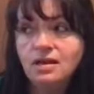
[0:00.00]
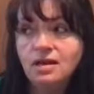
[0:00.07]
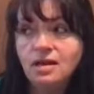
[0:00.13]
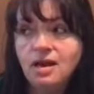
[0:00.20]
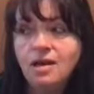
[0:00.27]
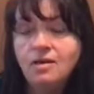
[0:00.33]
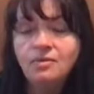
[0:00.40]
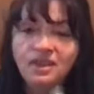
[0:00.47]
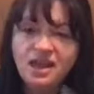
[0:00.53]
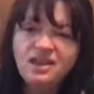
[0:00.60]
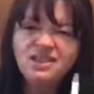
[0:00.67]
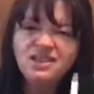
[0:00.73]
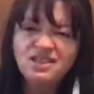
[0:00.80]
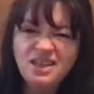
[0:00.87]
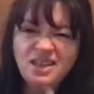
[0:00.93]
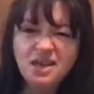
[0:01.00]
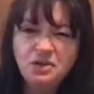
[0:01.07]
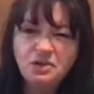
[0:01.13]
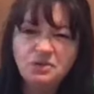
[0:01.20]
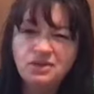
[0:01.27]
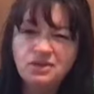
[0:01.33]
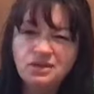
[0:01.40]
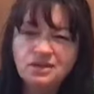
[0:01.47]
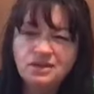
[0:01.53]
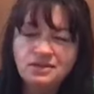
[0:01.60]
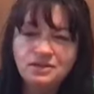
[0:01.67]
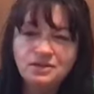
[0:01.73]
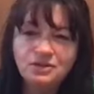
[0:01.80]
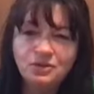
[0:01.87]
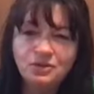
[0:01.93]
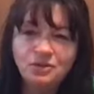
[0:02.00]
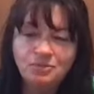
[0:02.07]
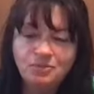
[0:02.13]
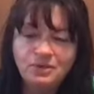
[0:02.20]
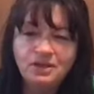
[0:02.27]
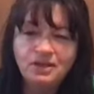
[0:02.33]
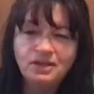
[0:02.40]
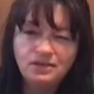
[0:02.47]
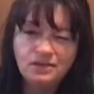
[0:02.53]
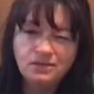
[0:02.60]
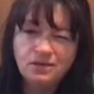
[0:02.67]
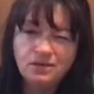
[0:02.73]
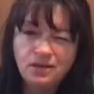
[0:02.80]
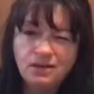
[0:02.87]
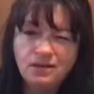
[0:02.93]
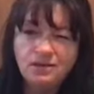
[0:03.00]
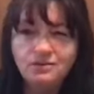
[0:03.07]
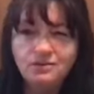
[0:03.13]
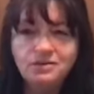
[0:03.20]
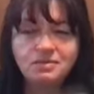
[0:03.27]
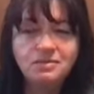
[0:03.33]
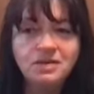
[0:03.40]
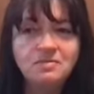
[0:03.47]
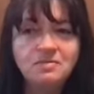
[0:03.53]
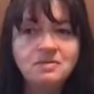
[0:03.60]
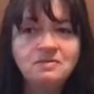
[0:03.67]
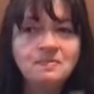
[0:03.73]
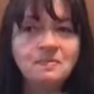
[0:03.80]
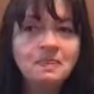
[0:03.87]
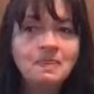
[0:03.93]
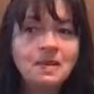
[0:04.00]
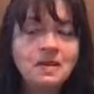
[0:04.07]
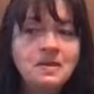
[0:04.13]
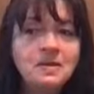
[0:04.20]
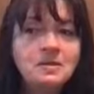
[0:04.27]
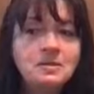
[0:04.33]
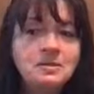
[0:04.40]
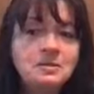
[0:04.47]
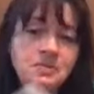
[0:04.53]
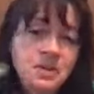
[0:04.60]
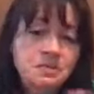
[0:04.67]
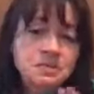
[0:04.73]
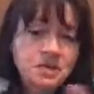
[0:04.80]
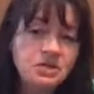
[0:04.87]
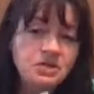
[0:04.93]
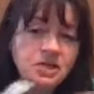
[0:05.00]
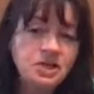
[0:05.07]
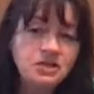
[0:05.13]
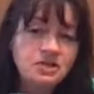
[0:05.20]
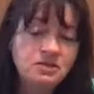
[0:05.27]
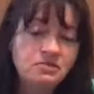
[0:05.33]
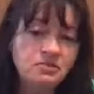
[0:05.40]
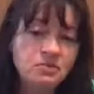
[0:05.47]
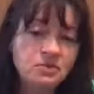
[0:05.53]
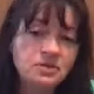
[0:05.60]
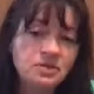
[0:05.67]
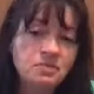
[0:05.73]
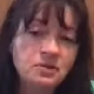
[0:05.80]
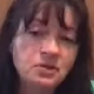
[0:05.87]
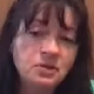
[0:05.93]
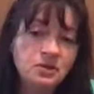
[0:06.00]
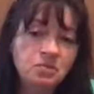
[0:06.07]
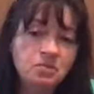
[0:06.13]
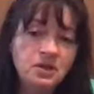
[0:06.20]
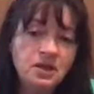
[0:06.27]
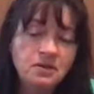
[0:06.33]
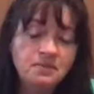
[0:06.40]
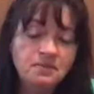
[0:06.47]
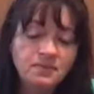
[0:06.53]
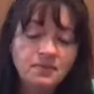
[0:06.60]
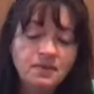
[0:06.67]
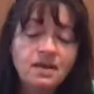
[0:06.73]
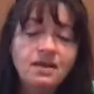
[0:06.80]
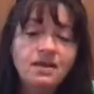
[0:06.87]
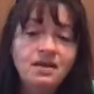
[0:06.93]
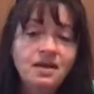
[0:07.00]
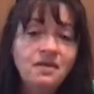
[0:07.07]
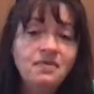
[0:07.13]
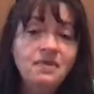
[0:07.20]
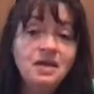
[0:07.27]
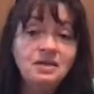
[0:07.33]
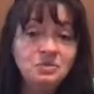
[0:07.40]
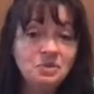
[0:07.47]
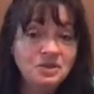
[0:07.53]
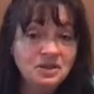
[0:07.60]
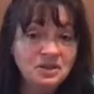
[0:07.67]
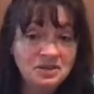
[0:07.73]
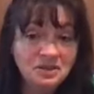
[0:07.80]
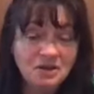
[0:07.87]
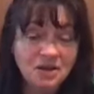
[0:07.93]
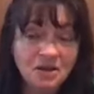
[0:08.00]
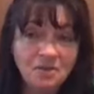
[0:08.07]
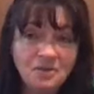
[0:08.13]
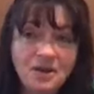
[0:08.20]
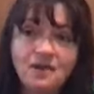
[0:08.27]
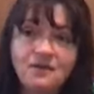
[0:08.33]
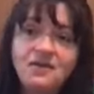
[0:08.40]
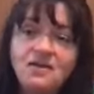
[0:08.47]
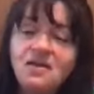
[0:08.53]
I would like to say I don't do this as an adult, but I still kind of do sometimes. Sometimes I change the rules up a little bit, and that's what this is all about.